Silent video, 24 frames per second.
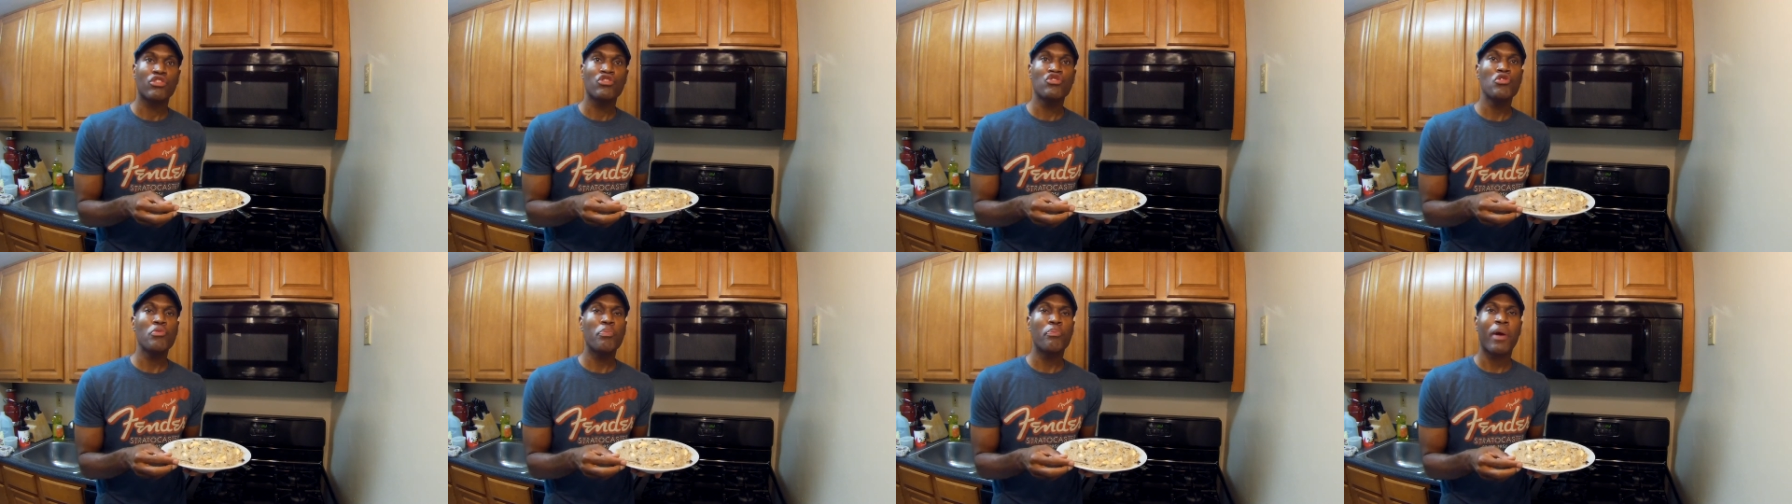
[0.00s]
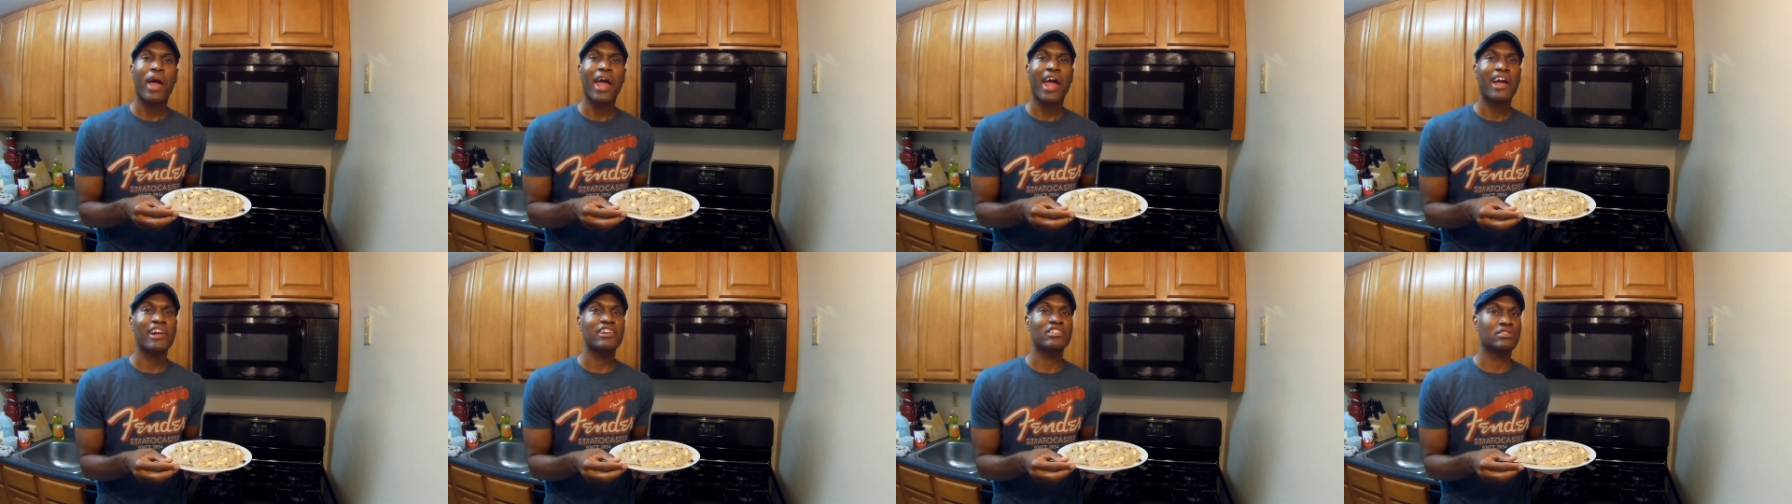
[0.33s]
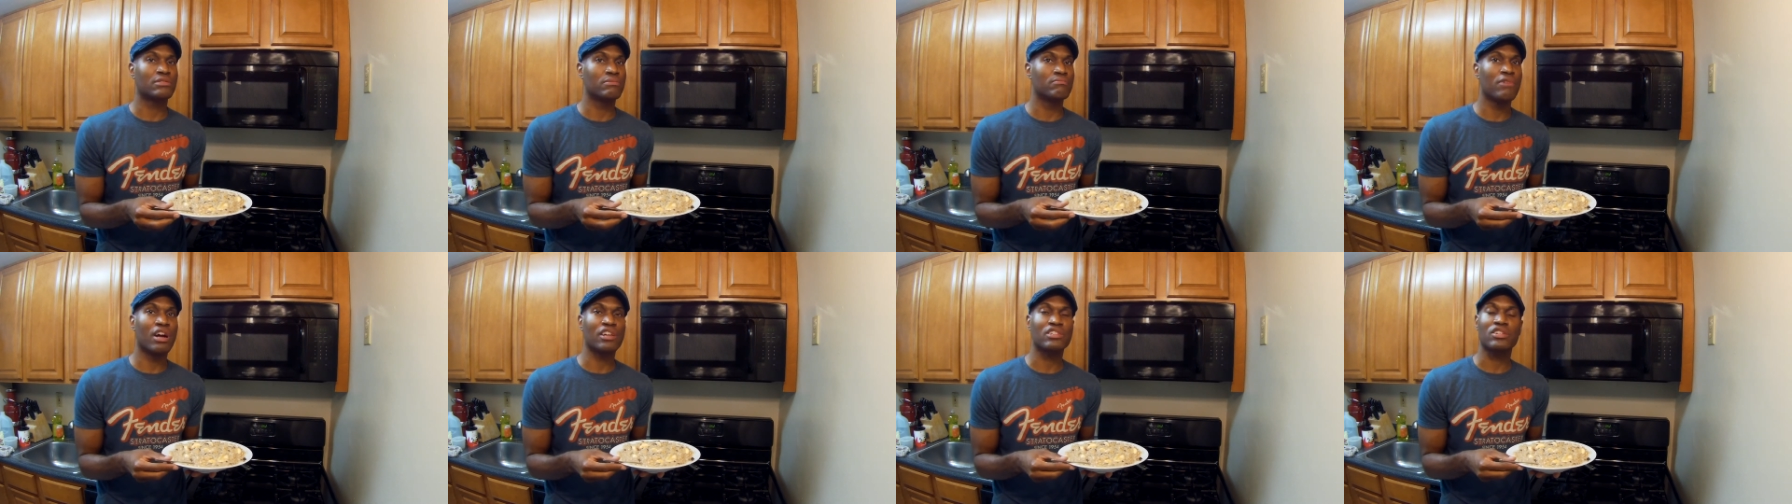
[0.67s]
You pack
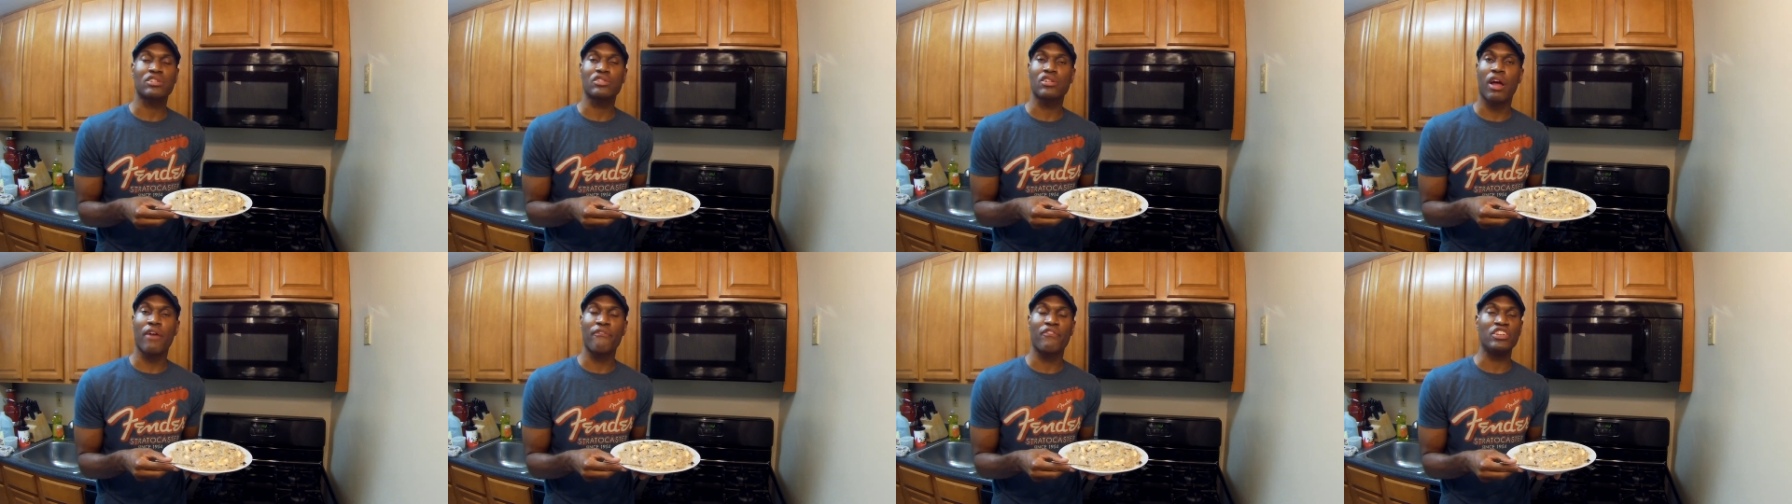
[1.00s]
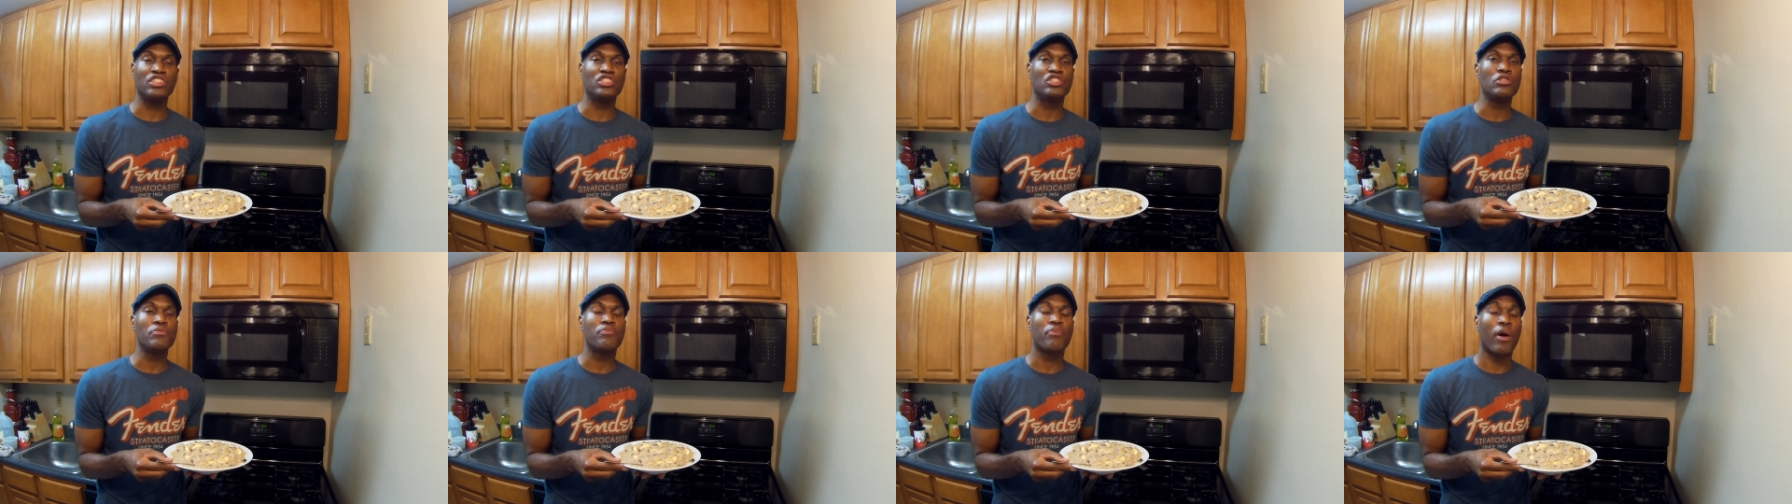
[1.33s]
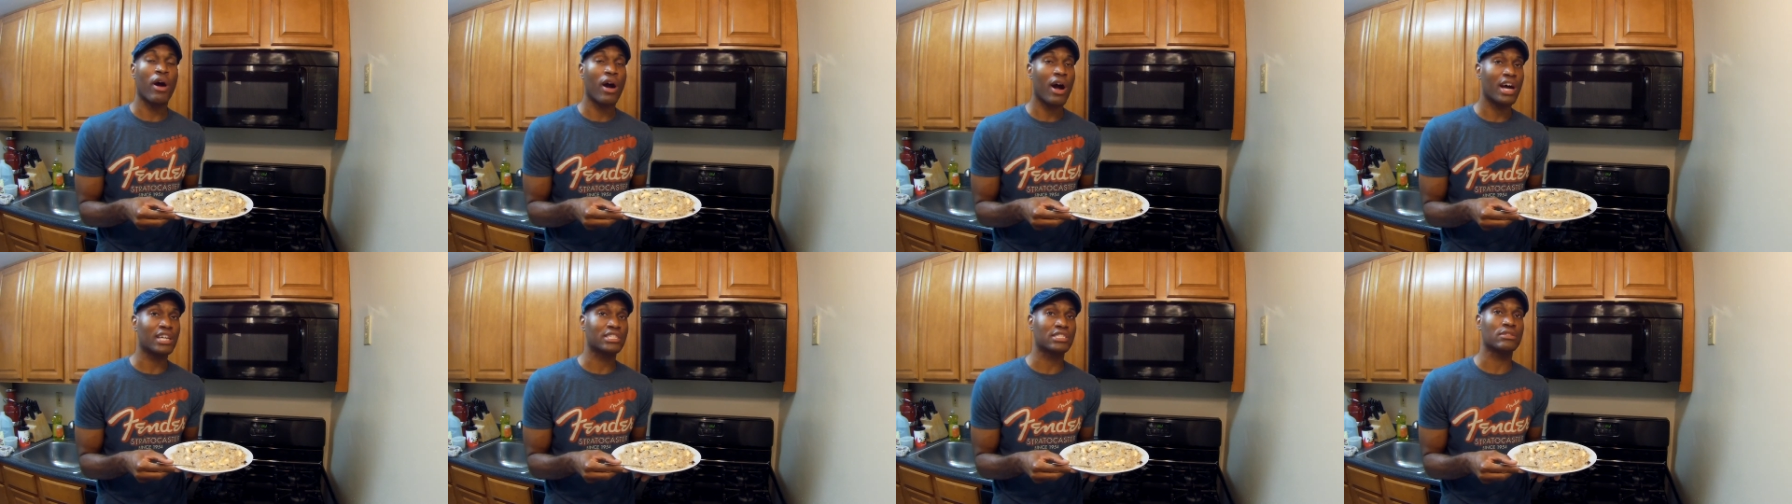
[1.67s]
as much stuff as you
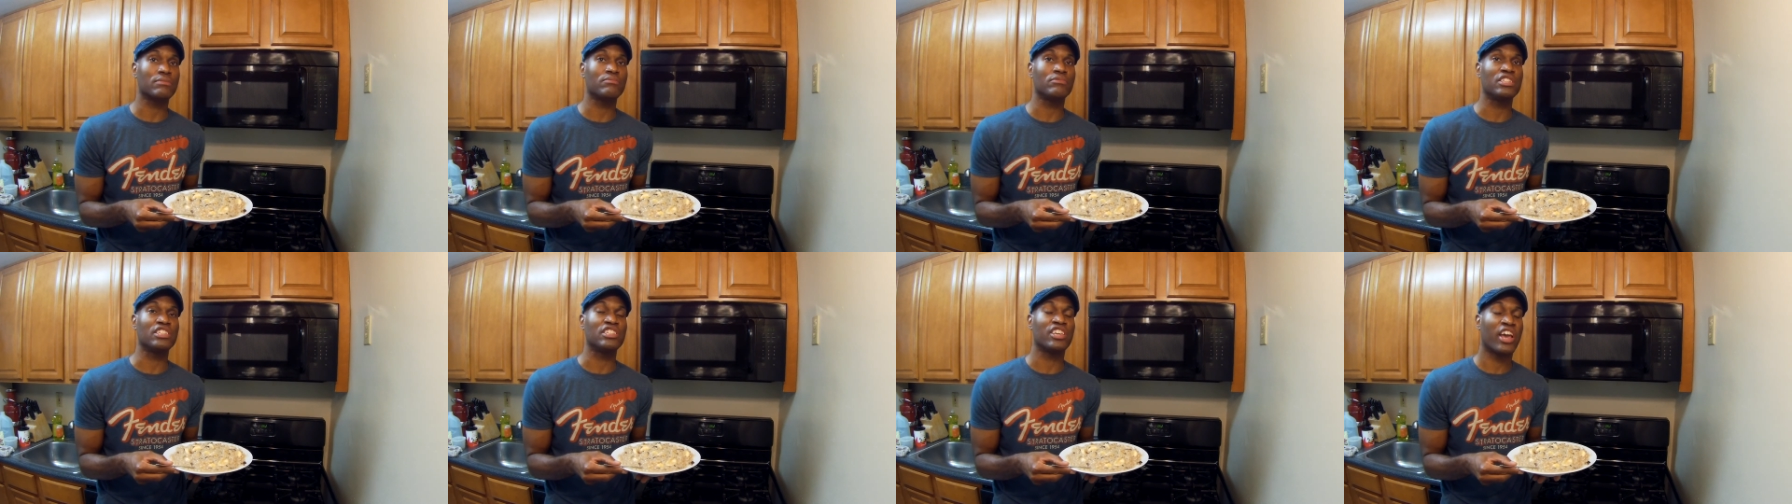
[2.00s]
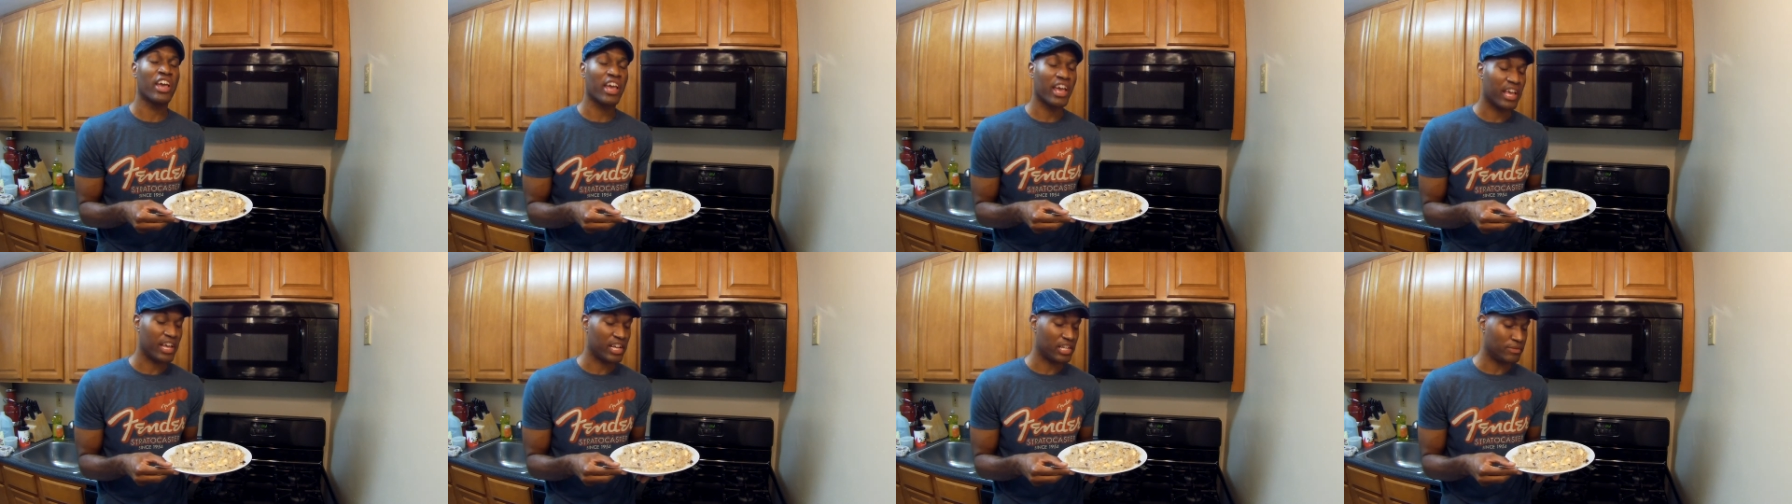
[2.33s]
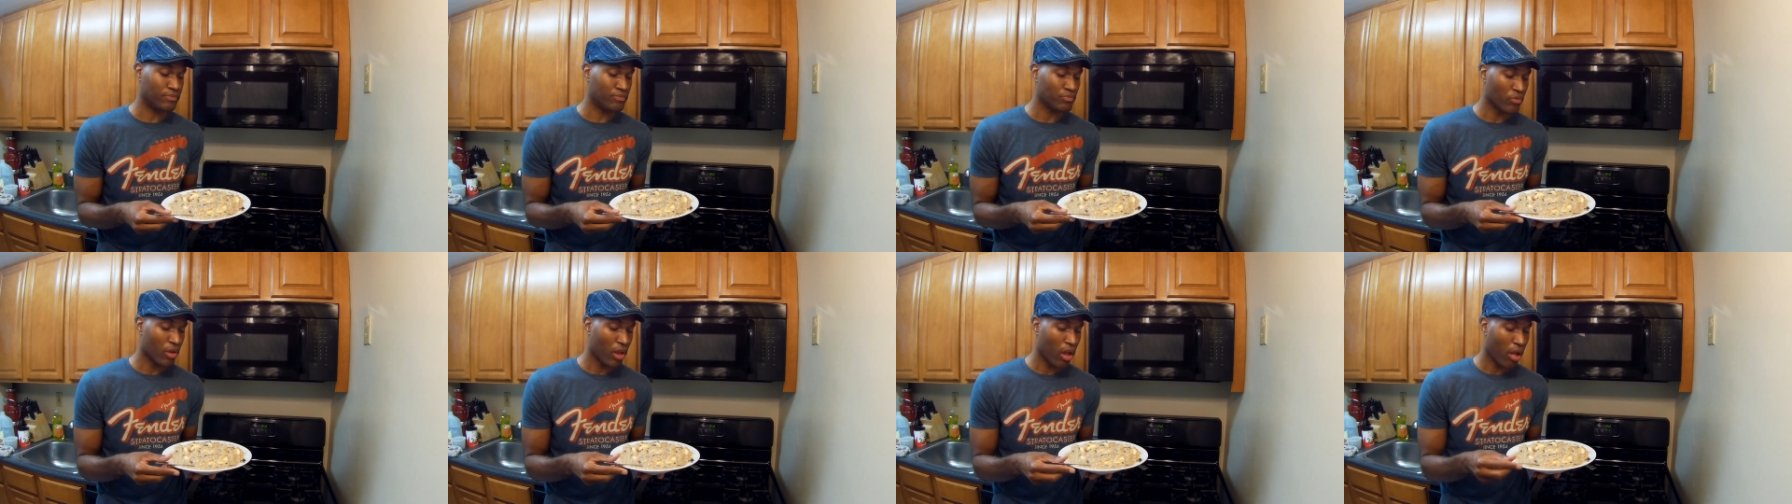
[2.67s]
possibly can